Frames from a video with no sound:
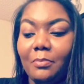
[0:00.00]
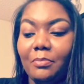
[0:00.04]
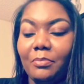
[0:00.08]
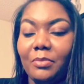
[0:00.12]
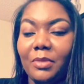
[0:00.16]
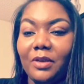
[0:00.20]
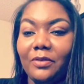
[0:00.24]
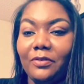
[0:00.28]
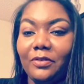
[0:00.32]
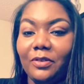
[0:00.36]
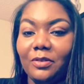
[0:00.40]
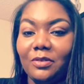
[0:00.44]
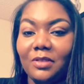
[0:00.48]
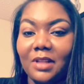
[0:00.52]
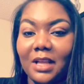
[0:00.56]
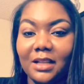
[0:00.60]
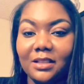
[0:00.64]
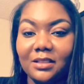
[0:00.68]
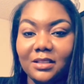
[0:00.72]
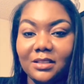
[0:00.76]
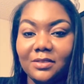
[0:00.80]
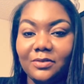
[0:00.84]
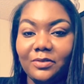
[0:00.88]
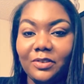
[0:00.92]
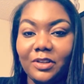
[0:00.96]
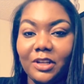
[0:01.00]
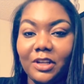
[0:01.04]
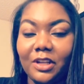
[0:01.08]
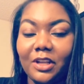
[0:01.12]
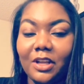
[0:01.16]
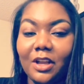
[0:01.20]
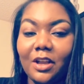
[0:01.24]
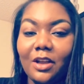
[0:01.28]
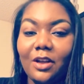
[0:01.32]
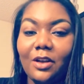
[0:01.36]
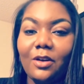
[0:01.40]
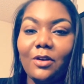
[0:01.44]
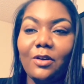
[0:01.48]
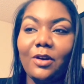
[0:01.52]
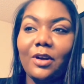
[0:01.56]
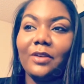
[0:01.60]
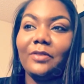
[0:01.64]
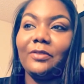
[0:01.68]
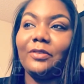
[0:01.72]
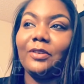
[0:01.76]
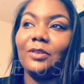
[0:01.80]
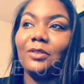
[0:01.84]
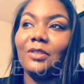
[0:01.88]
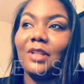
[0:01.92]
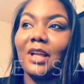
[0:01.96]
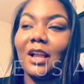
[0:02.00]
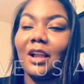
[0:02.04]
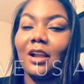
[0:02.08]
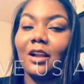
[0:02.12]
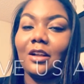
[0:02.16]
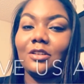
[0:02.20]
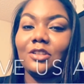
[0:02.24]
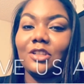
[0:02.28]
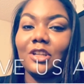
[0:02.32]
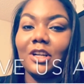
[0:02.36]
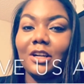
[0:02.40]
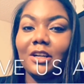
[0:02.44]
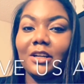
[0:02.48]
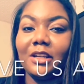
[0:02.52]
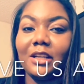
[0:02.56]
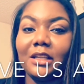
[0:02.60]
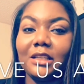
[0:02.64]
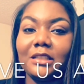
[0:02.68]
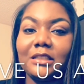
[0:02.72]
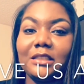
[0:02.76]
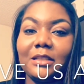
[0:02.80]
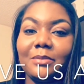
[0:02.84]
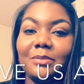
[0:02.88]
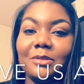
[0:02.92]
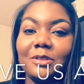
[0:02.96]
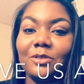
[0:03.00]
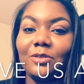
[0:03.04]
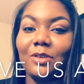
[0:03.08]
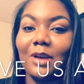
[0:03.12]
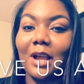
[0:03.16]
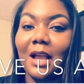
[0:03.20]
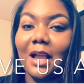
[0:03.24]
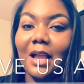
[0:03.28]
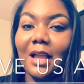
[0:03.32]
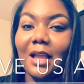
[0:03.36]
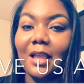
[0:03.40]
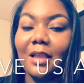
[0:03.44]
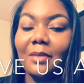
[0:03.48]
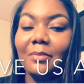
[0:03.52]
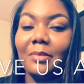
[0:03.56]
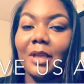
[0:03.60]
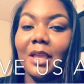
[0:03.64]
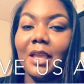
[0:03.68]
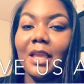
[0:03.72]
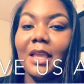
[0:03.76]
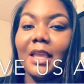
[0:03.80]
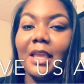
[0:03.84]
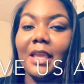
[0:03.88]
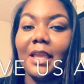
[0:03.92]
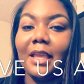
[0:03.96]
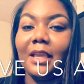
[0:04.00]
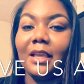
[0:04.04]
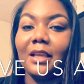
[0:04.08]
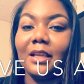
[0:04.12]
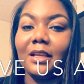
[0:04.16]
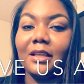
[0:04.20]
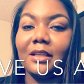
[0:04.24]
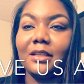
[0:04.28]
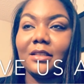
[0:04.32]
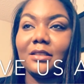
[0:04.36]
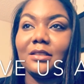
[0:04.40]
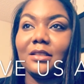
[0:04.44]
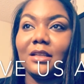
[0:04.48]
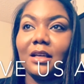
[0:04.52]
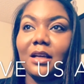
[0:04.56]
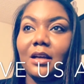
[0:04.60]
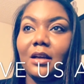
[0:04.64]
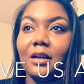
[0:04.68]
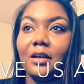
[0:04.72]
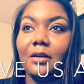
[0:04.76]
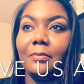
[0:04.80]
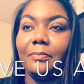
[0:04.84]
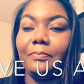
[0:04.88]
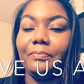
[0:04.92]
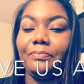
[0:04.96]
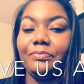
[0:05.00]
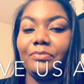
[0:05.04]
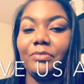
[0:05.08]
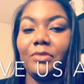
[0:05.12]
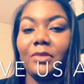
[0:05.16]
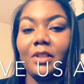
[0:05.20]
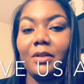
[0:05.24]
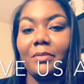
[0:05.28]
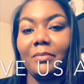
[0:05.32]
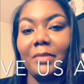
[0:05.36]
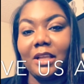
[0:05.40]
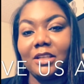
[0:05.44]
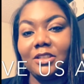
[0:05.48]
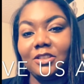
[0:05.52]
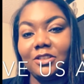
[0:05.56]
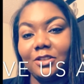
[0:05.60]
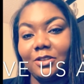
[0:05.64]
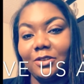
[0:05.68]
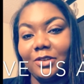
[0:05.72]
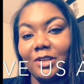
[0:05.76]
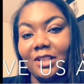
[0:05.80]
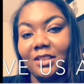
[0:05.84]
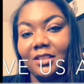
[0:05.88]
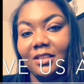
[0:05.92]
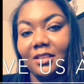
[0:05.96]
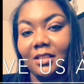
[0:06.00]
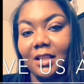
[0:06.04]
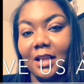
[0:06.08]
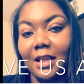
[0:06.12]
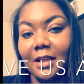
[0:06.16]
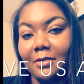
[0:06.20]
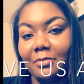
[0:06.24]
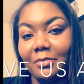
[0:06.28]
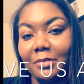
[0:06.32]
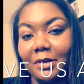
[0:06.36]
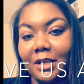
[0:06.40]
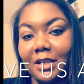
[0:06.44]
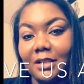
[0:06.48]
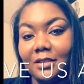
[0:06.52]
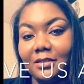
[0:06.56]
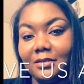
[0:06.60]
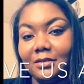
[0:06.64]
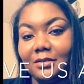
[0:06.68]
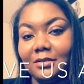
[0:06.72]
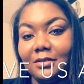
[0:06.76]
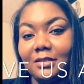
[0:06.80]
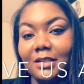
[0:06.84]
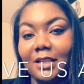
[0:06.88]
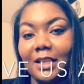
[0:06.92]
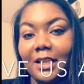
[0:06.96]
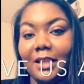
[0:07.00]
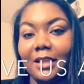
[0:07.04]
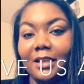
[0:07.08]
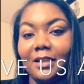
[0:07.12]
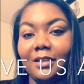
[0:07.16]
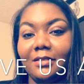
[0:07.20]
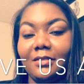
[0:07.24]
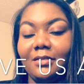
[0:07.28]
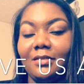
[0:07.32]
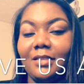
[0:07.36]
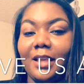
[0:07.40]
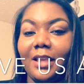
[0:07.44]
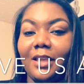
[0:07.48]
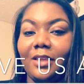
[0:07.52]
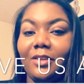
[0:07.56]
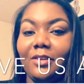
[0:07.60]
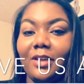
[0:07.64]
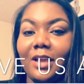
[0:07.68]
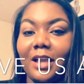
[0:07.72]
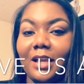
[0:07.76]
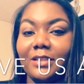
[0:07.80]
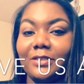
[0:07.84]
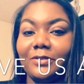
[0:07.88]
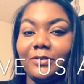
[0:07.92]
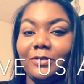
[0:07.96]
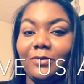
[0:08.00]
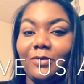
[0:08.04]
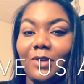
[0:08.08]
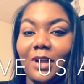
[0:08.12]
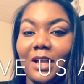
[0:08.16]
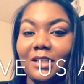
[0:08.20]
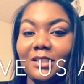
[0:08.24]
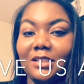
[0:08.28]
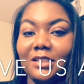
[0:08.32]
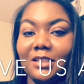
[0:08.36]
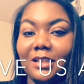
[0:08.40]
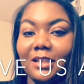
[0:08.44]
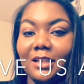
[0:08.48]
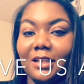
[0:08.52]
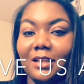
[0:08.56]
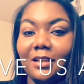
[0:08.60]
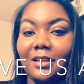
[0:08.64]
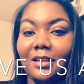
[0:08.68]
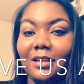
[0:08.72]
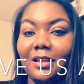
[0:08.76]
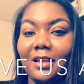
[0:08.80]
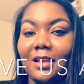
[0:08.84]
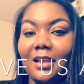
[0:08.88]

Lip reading: If you like this video, or if you like our journey, subscribe, and make sure you hit the like button. And thank you guys for watching.